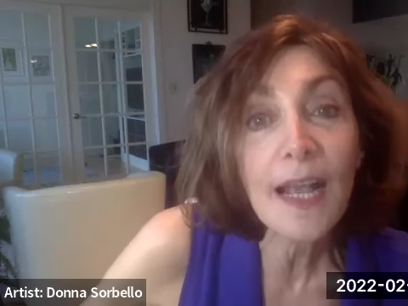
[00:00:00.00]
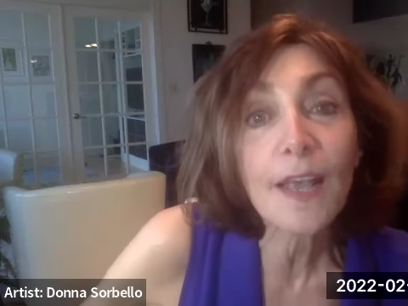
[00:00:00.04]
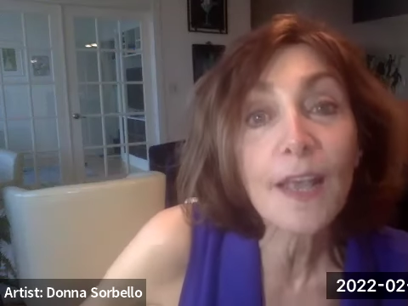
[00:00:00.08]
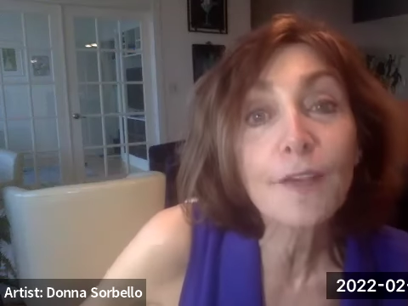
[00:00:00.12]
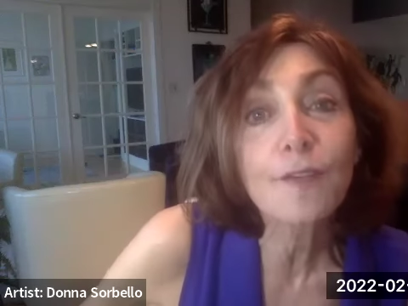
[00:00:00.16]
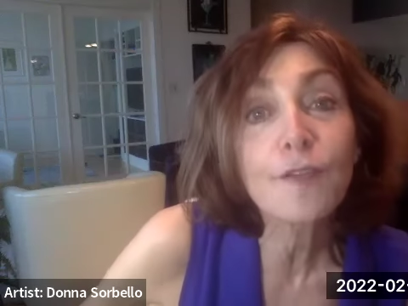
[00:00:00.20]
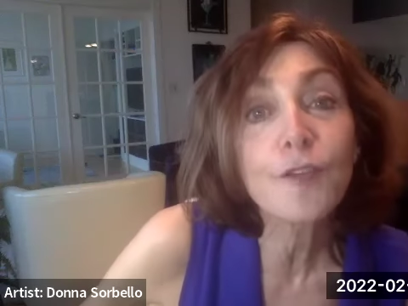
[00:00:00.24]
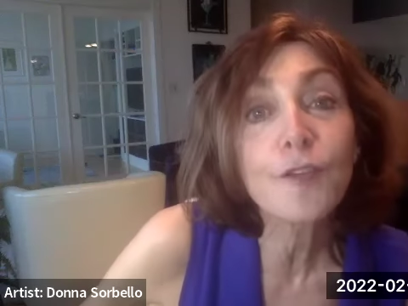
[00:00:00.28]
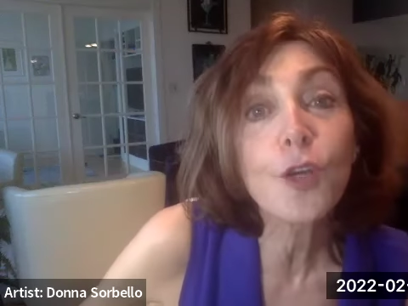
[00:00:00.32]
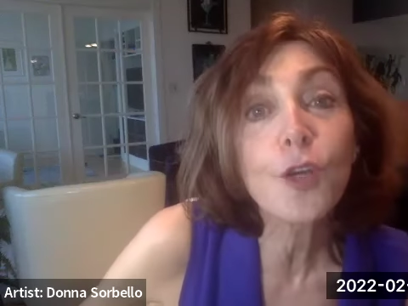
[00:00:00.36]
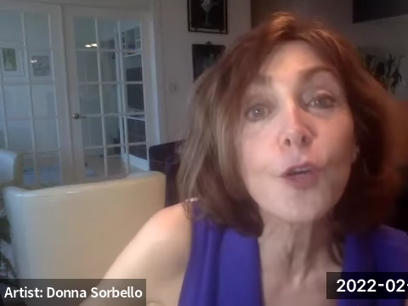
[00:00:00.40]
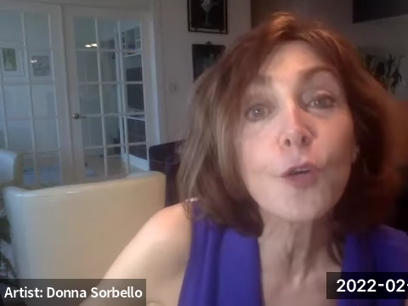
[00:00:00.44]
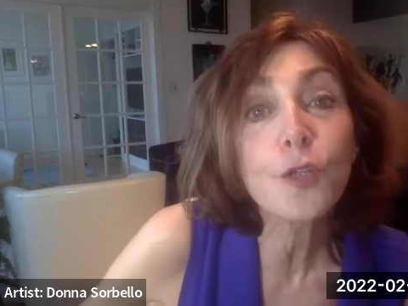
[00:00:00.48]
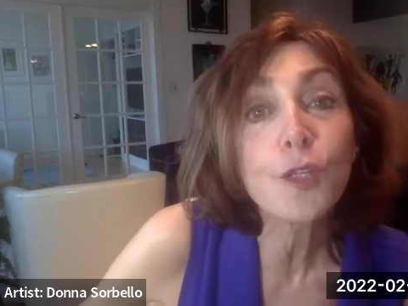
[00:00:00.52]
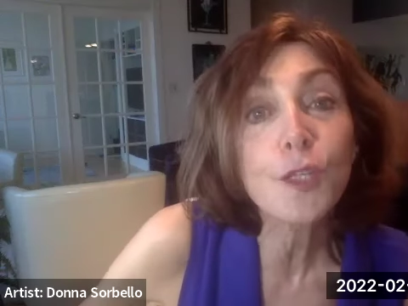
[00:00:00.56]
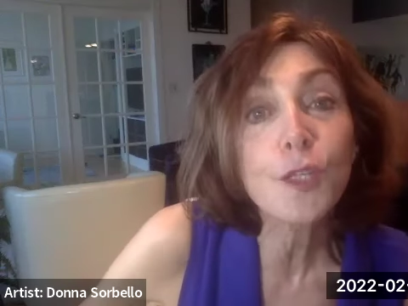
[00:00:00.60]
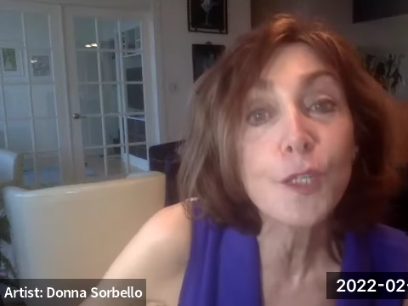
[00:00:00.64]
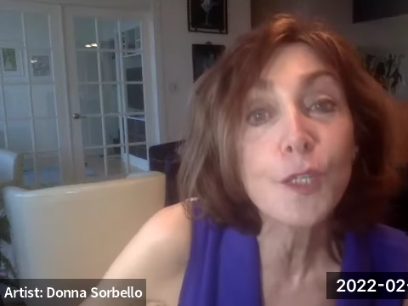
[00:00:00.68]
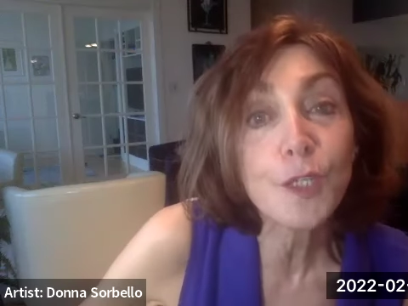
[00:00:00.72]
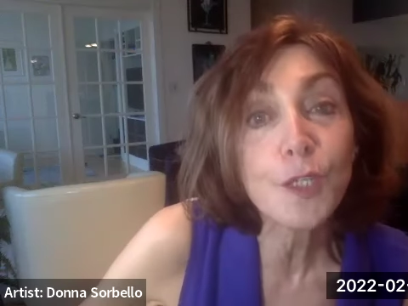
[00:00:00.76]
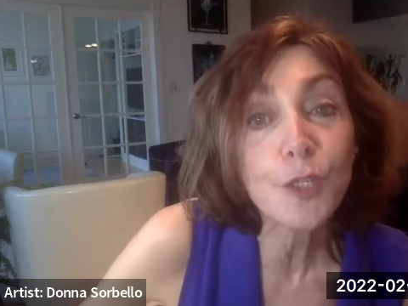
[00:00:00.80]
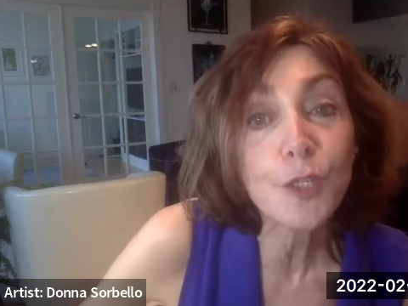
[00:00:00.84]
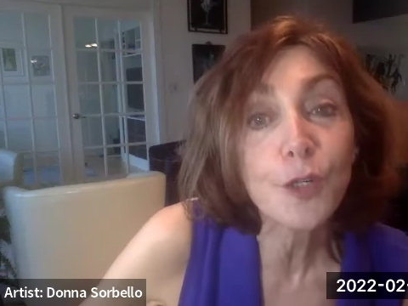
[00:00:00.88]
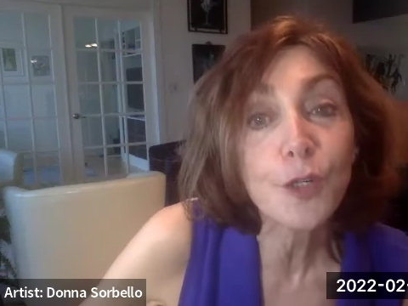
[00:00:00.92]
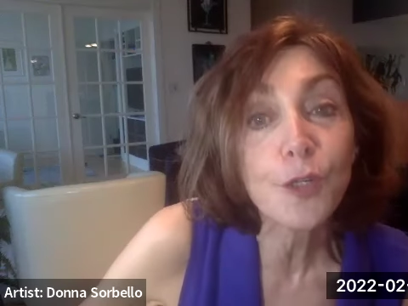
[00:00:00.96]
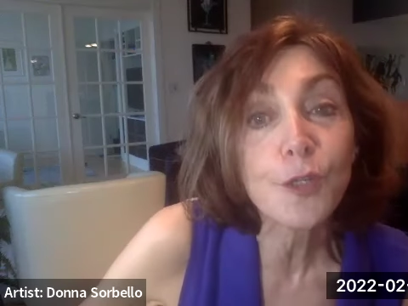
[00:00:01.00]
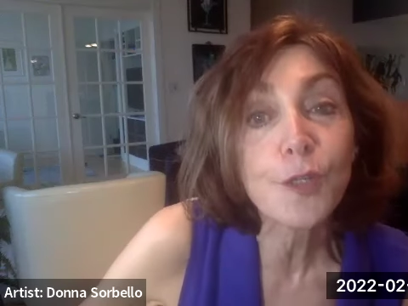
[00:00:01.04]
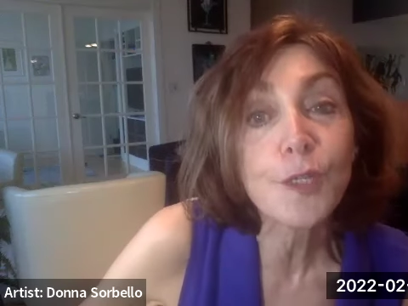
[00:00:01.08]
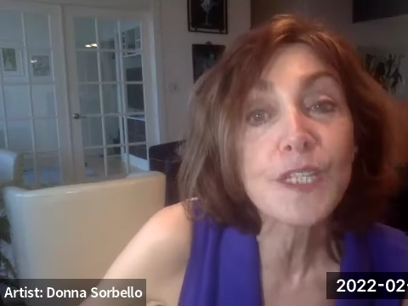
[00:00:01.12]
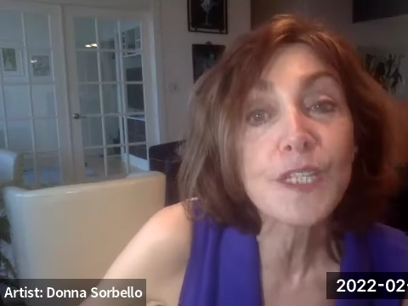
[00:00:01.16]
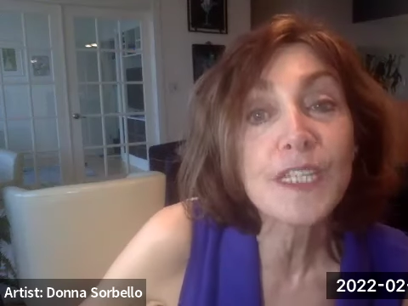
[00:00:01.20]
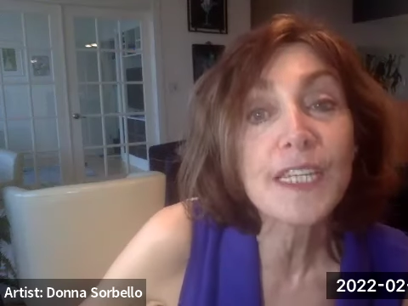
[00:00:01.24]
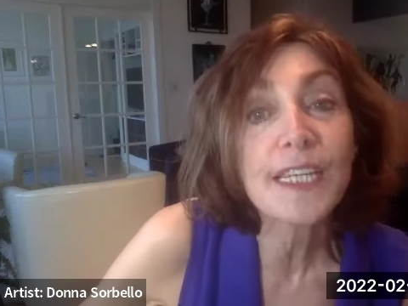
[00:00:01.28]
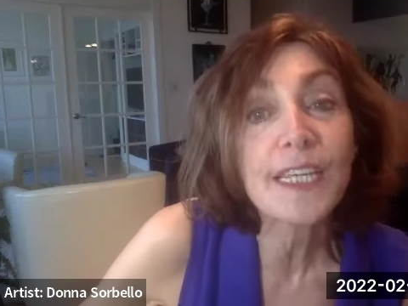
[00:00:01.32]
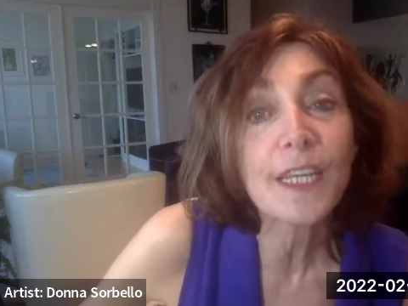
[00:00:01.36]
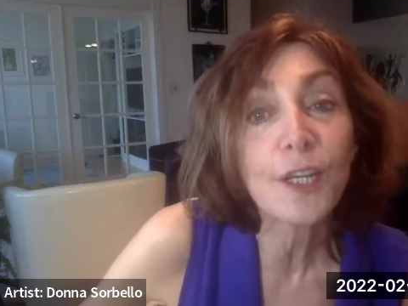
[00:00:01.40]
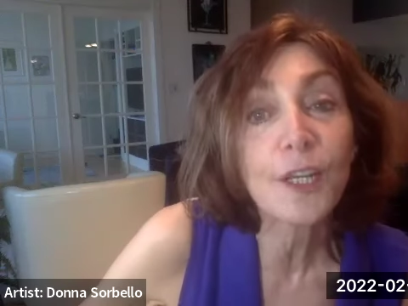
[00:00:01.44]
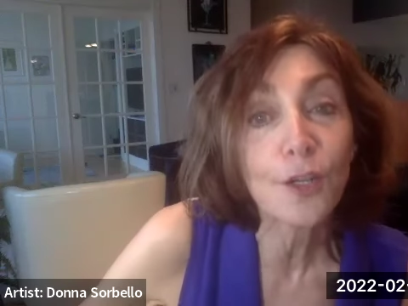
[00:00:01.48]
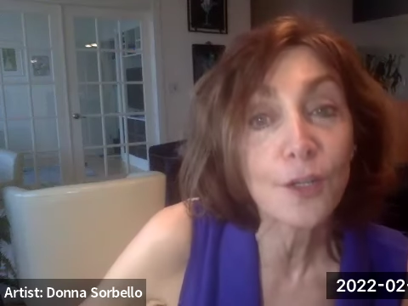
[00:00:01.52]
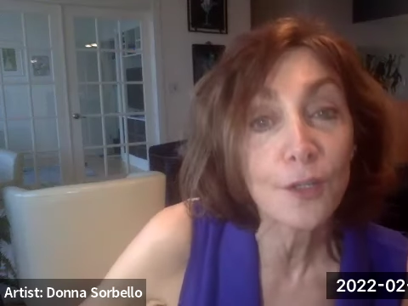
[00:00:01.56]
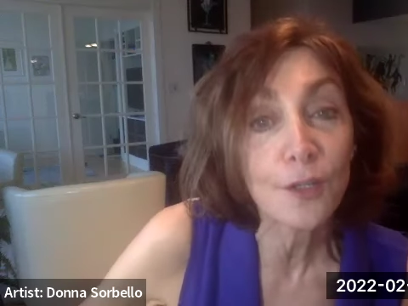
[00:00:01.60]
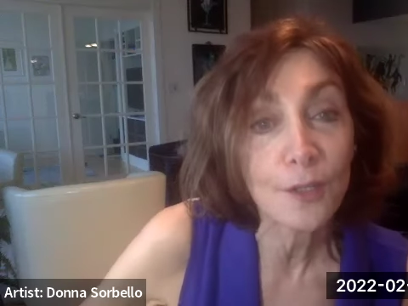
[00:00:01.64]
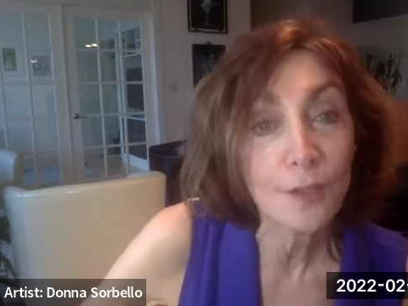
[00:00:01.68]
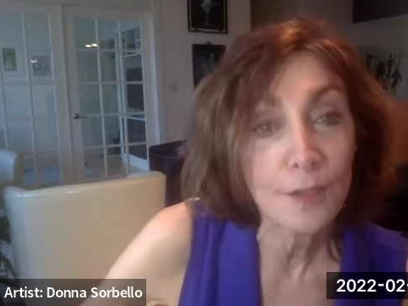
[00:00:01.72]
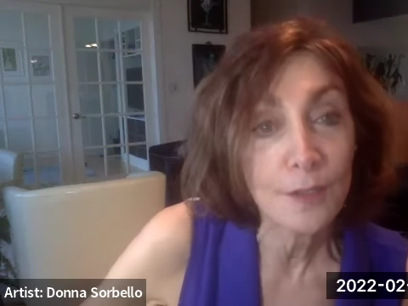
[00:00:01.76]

I've noticed her stare.